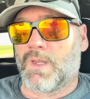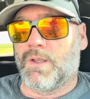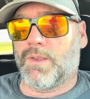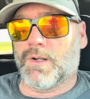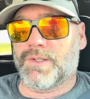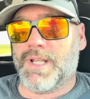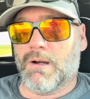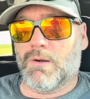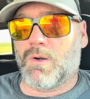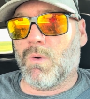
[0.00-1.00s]
there's
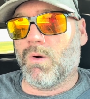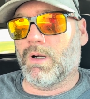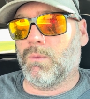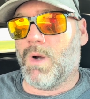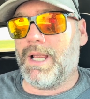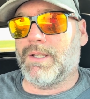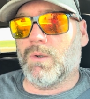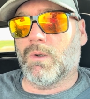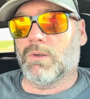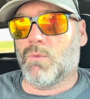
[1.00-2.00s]
narrow core and wide
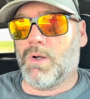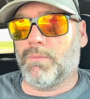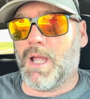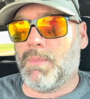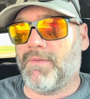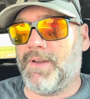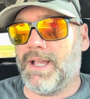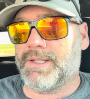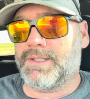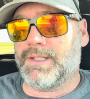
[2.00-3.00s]
core. Well,
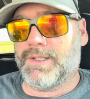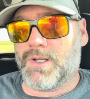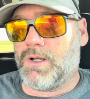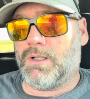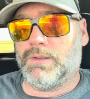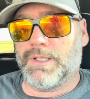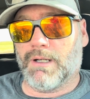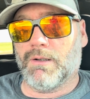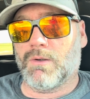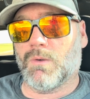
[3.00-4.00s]
MFS is all
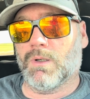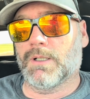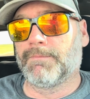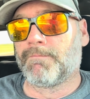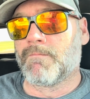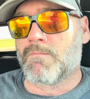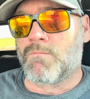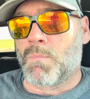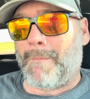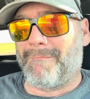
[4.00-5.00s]
narrow core,
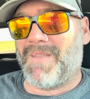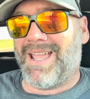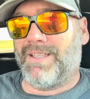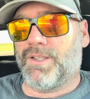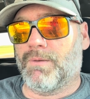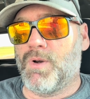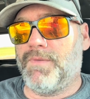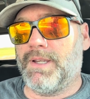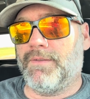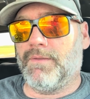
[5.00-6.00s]
and they're
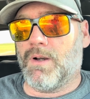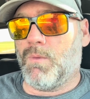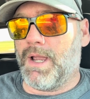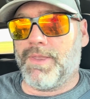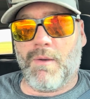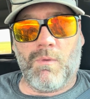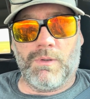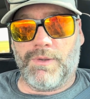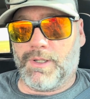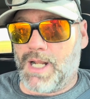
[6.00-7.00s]
moving away.
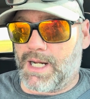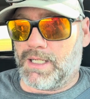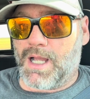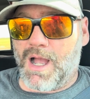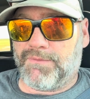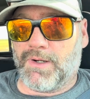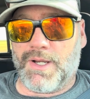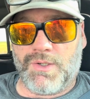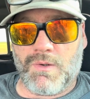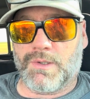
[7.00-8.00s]
They're not going to offer a
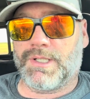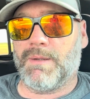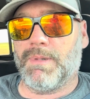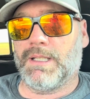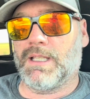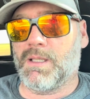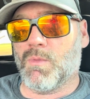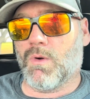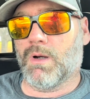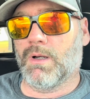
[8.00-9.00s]
short sheet bin
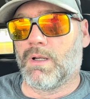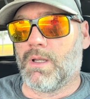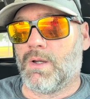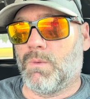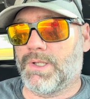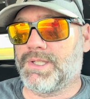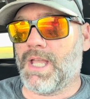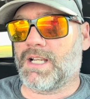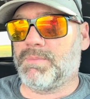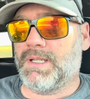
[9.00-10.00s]
anymore, which
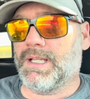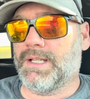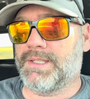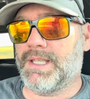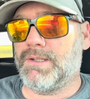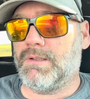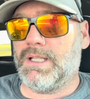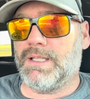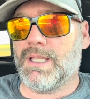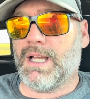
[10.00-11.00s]
sucks because then you
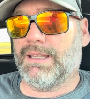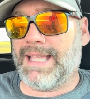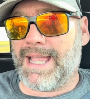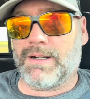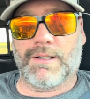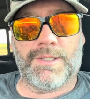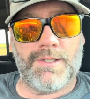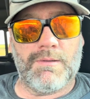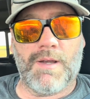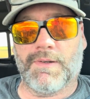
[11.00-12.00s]
need a ladder to
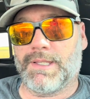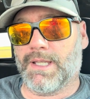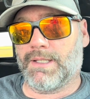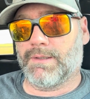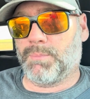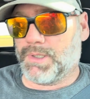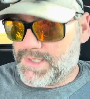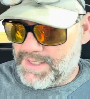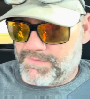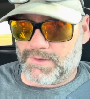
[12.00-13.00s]
do everything, to put
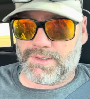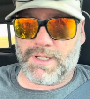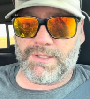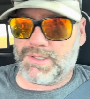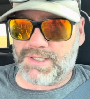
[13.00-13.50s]
stiffeners on, just